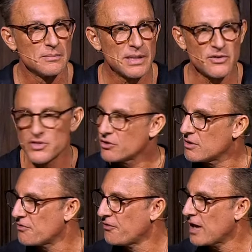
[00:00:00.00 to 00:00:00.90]
because you're
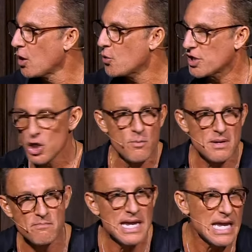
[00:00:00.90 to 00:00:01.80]
a fellow
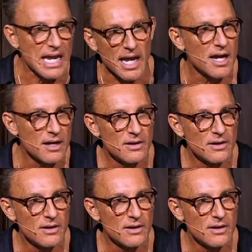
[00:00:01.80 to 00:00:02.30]
human being.